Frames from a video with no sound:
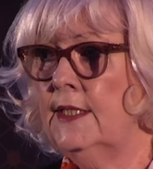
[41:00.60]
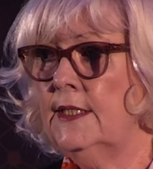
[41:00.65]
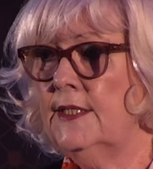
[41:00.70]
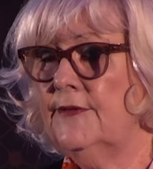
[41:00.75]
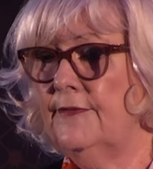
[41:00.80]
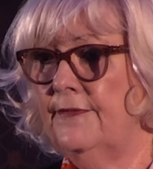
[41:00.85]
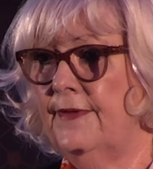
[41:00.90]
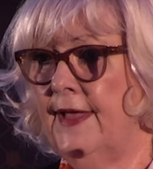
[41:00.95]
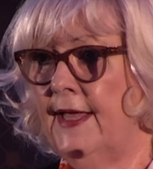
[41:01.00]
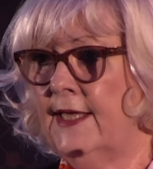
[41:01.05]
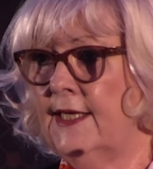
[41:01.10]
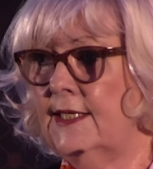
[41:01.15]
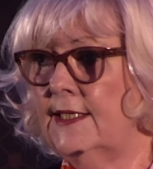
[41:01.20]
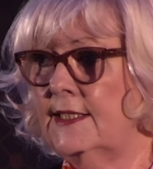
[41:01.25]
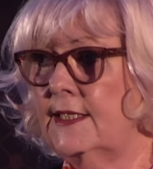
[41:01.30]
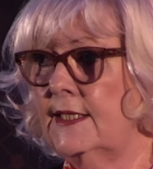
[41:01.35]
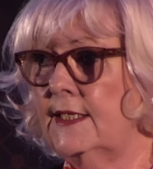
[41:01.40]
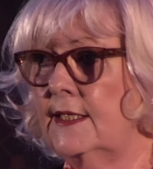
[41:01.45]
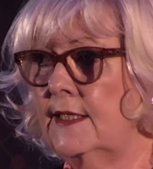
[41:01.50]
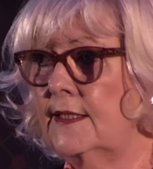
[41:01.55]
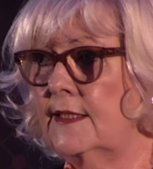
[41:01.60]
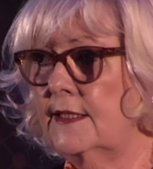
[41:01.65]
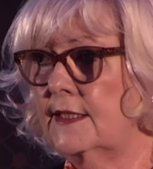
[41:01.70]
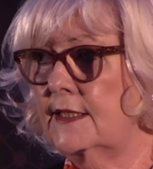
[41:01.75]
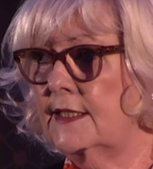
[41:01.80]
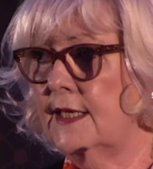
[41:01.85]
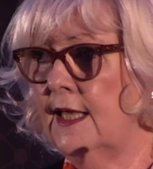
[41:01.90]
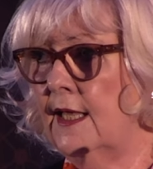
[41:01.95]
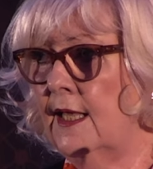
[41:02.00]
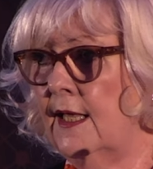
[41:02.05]
to faculty,
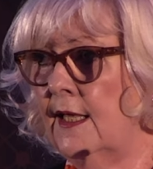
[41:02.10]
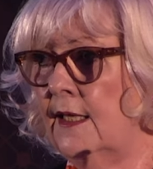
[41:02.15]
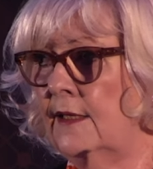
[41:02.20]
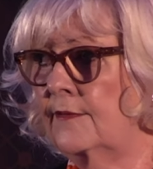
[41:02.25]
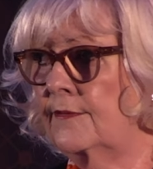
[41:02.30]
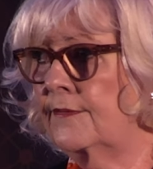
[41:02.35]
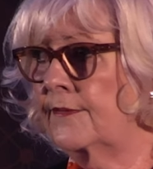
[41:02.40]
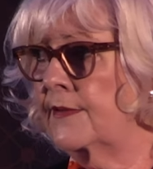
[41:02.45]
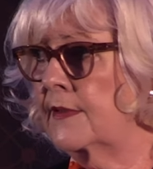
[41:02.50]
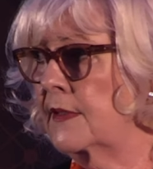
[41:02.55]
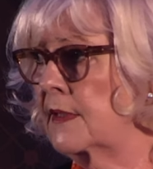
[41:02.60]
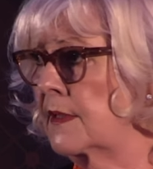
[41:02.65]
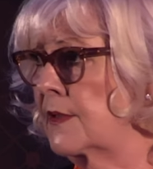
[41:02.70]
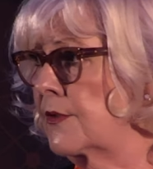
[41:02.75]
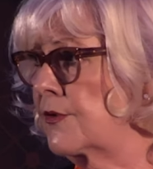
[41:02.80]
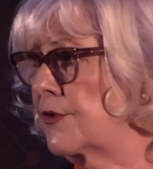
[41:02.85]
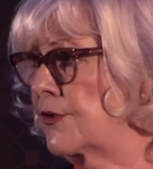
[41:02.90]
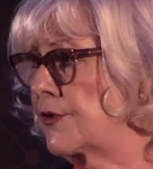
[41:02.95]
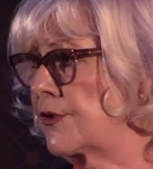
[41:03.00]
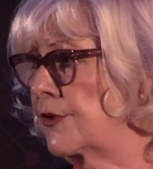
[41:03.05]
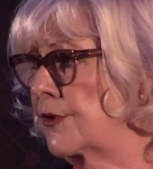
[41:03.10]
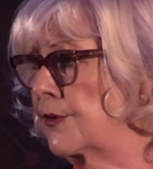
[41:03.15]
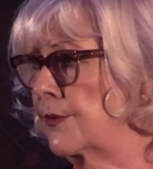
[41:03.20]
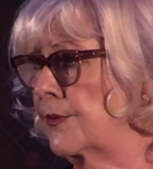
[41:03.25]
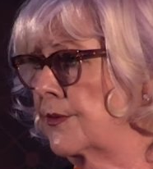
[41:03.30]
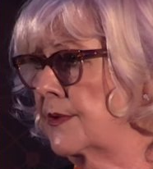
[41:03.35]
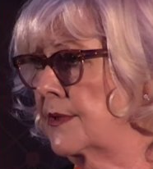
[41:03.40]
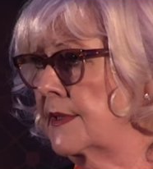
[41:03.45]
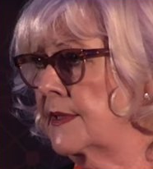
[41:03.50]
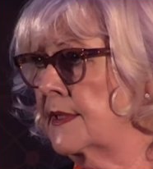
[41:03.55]
staff,
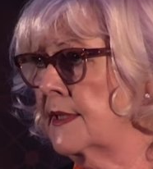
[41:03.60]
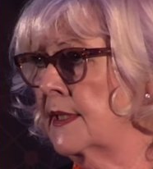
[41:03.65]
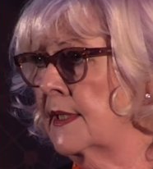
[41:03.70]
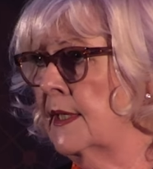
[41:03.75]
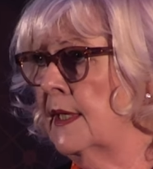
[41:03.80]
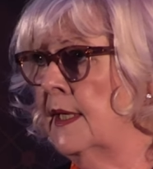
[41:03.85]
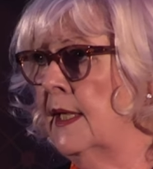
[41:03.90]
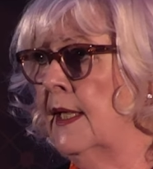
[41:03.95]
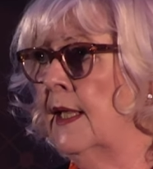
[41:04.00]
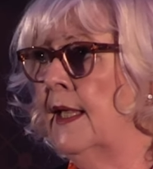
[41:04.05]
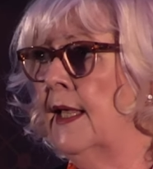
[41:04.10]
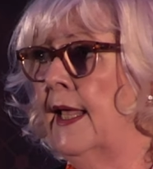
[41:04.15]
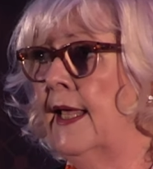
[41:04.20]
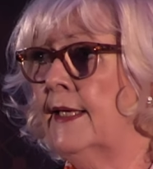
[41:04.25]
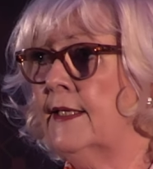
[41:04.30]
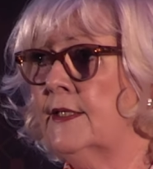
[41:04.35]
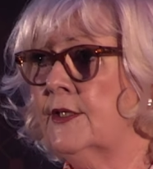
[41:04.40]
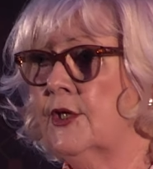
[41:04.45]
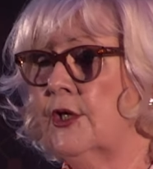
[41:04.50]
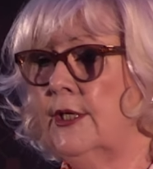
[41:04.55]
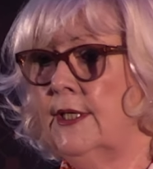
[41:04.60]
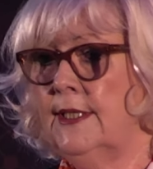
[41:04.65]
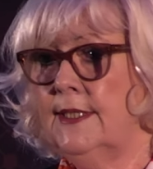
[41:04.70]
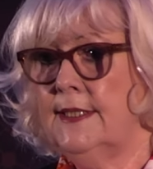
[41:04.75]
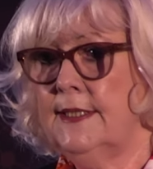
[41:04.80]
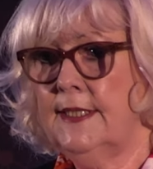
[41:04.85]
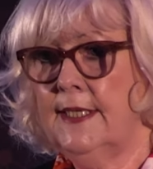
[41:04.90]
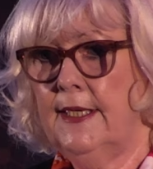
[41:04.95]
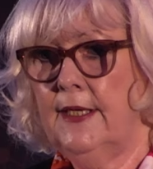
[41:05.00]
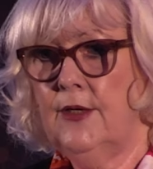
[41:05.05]
students, external
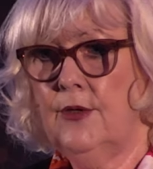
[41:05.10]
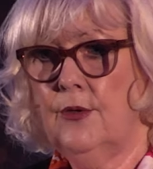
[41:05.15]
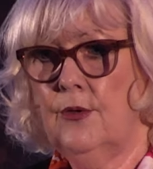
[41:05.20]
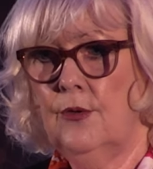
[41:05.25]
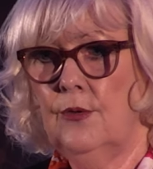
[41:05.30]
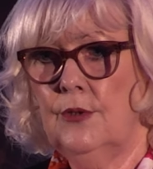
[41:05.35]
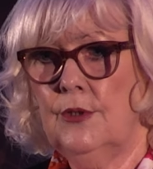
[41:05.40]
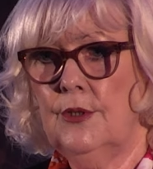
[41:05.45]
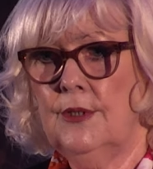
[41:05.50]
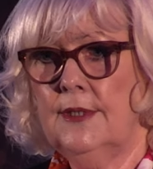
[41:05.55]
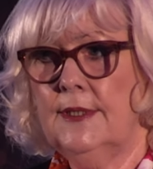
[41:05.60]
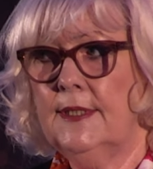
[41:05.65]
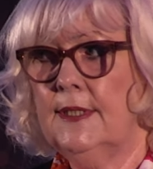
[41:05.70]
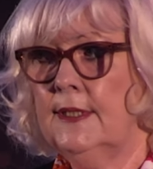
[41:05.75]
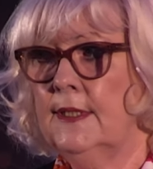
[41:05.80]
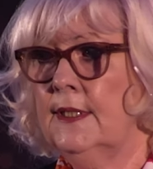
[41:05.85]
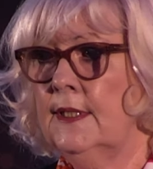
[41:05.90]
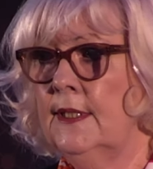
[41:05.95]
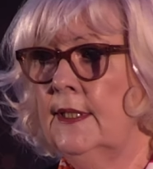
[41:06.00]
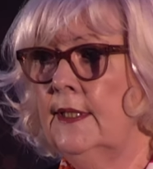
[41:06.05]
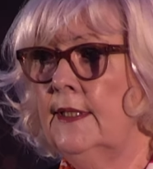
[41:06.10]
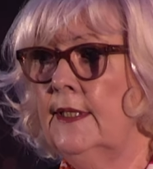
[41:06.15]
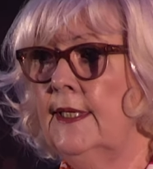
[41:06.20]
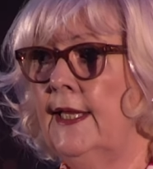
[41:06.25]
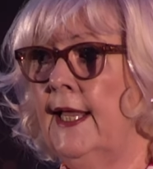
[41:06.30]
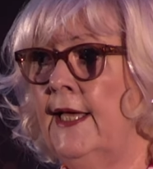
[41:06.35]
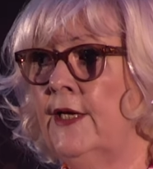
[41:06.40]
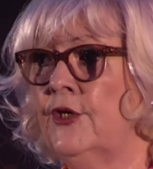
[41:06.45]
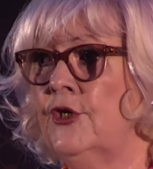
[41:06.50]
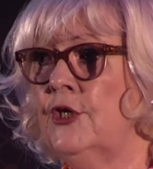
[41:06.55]
stakeholders,
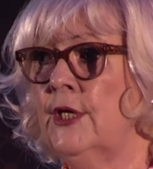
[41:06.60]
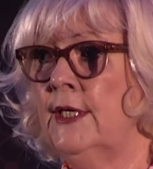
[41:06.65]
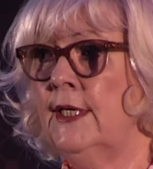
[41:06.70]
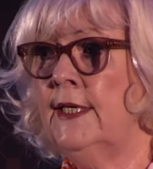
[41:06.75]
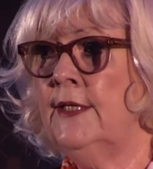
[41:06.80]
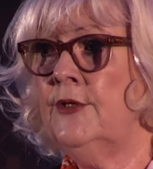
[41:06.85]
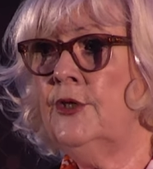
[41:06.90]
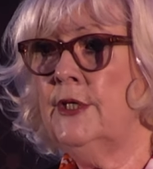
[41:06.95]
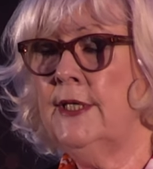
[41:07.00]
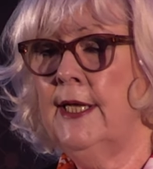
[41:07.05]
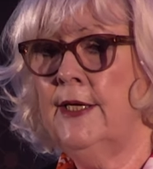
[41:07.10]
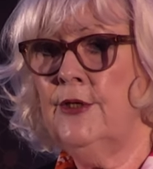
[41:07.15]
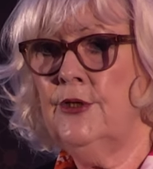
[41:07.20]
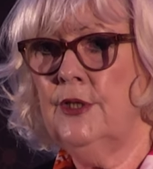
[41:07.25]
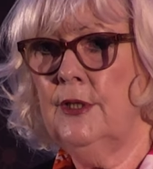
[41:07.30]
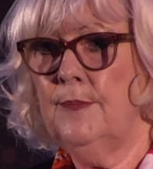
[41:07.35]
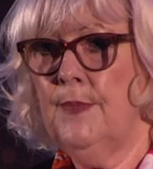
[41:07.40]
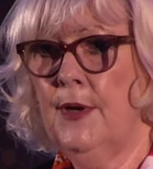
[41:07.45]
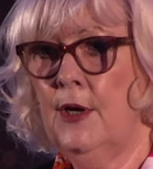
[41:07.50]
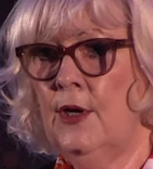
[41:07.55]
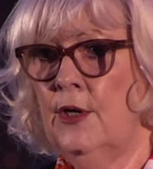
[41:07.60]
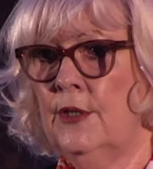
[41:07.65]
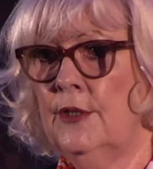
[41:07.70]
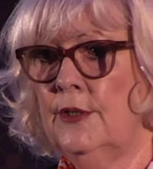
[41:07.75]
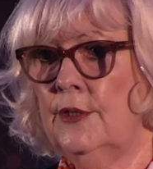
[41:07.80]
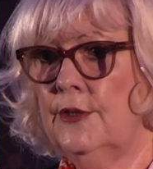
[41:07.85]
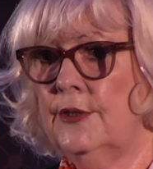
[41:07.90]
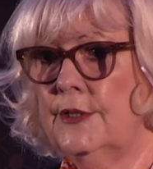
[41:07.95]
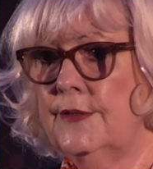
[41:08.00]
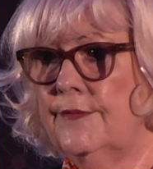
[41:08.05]
national and international
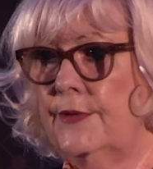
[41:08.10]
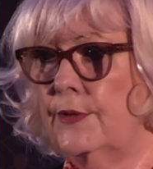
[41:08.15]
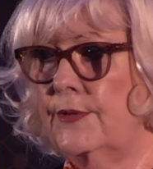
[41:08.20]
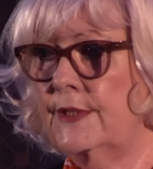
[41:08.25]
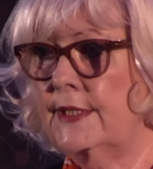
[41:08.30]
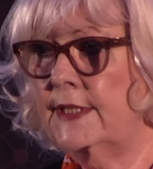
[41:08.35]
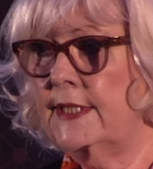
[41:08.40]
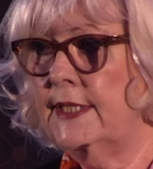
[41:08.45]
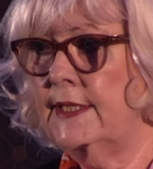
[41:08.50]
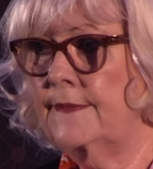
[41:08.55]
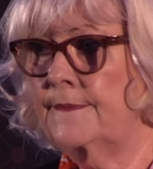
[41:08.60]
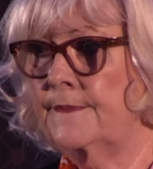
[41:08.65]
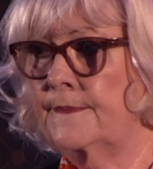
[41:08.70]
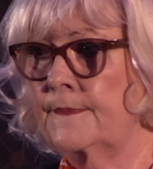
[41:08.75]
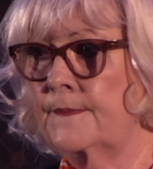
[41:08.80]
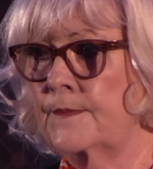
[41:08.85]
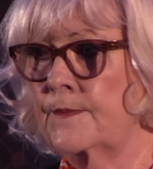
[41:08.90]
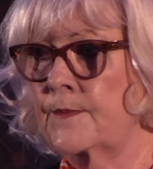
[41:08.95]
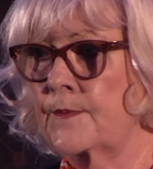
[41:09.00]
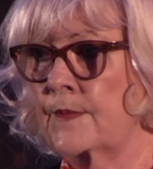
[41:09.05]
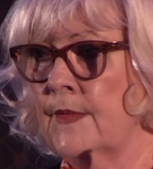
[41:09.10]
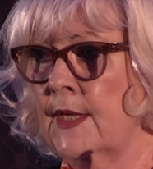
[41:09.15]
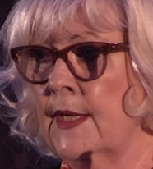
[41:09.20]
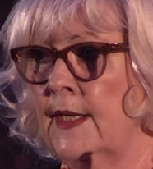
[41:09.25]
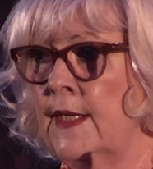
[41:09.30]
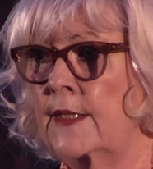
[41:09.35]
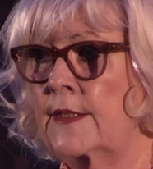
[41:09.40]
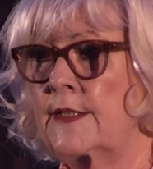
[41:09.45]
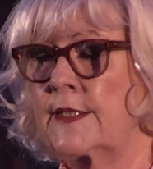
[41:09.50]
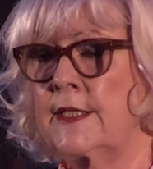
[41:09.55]
partners of UCD,
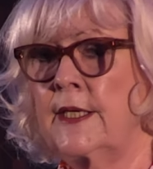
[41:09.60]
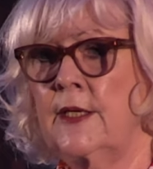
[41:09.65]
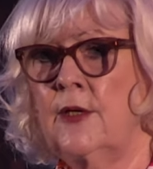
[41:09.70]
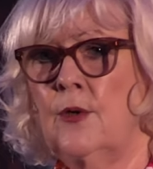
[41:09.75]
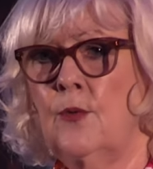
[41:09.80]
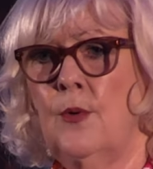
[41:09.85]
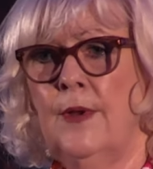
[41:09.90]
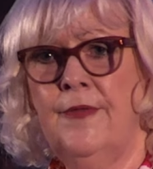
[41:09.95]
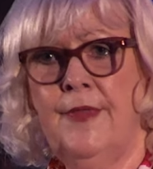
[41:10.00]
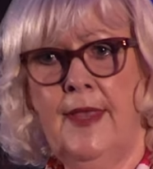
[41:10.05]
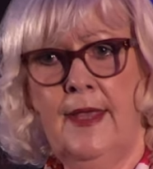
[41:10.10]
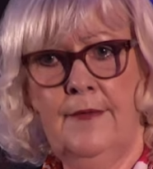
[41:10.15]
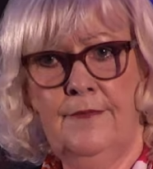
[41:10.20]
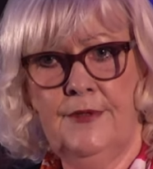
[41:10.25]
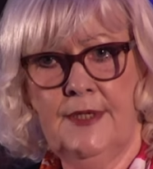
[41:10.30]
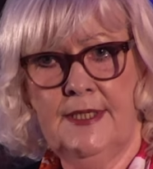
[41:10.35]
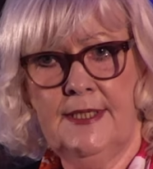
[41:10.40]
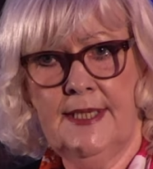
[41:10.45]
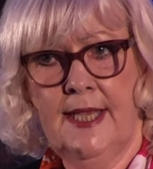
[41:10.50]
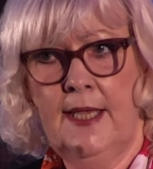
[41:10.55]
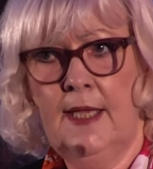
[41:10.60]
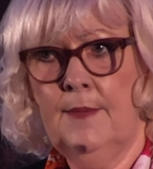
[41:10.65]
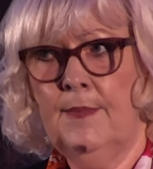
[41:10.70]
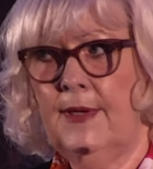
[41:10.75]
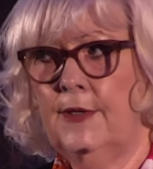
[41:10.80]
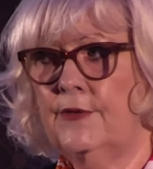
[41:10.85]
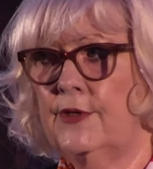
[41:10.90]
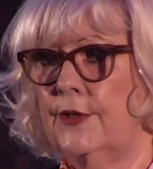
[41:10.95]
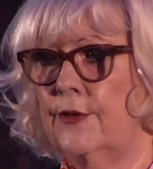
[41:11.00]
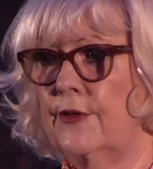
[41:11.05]
to hear what they have to say
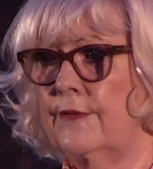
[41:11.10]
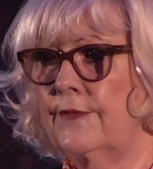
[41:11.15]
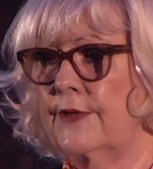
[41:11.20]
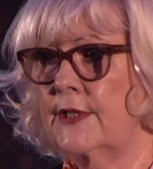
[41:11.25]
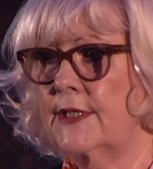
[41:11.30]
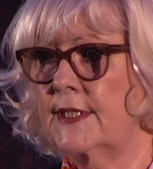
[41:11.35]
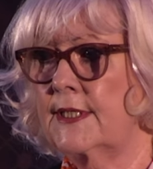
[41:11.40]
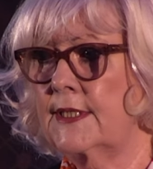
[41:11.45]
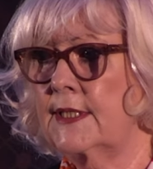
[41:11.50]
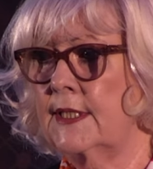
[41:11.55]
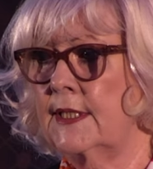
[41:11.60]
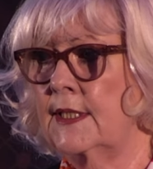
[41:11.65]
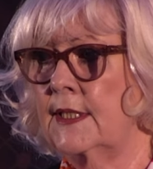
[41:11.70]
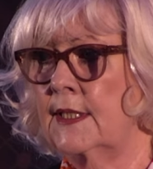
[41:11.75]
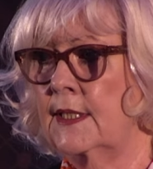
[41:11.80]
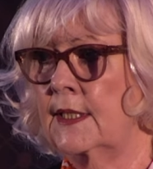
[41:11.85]
about the university